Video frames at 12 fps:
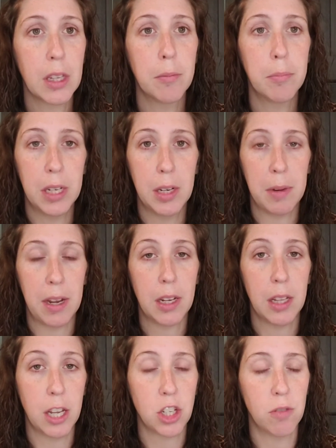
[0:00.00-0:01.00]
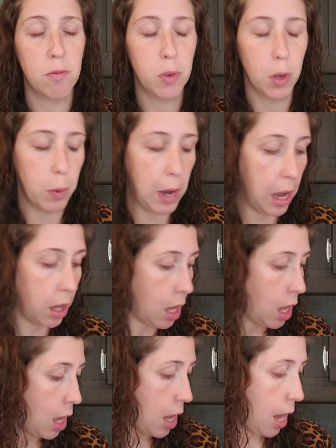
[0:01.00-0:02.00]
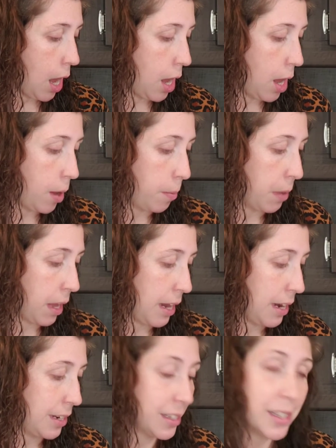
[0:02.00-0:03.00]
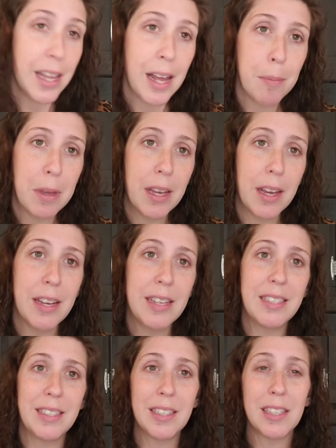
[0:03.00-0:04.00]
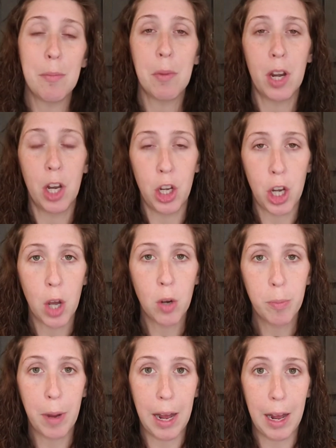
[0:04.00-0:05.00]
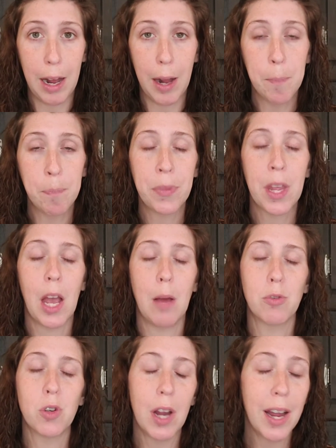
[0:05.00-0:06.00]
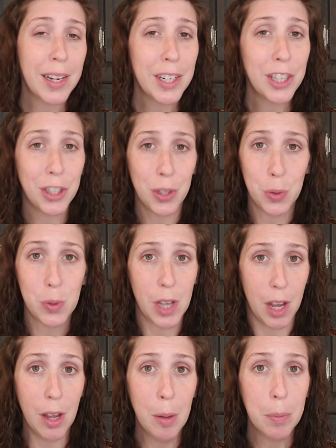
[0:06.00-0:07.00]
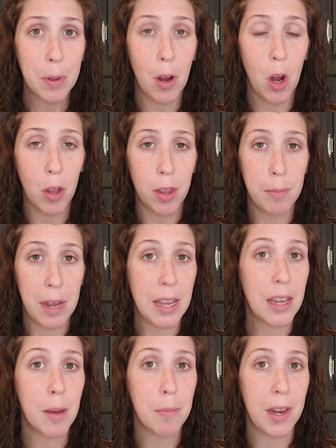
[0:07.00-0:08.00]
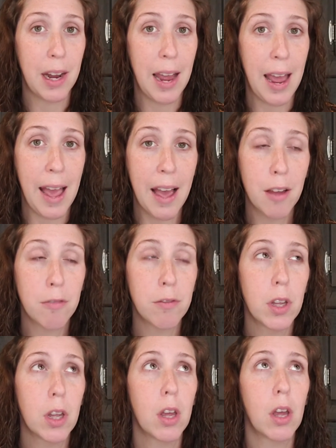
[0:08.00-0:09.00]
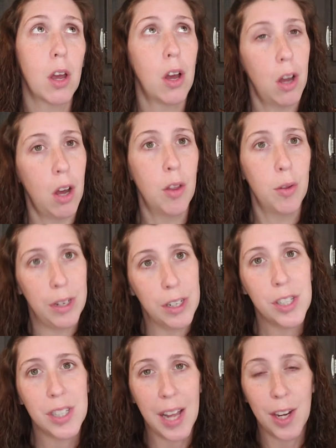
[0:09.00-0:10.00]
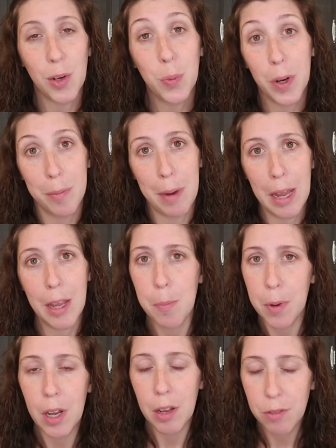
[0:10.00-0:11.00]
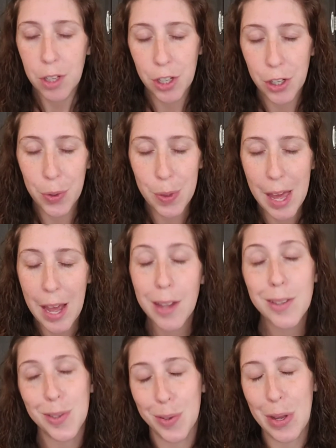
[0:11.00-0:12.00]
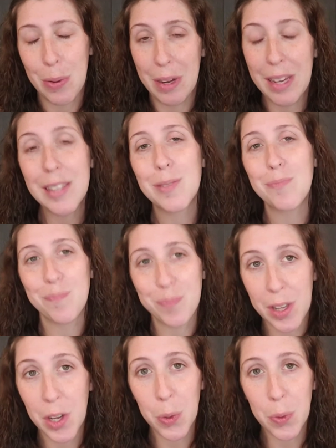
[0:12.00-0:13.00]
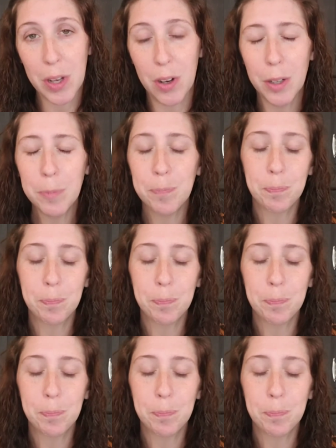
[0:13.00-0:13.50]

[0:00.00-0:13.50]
been in my collection for a while. And I did that because since I'm on a no buy, I'm trying to use up all the makeup that I have. Although I don't wear makeup enough to do that. So anyways, here we are.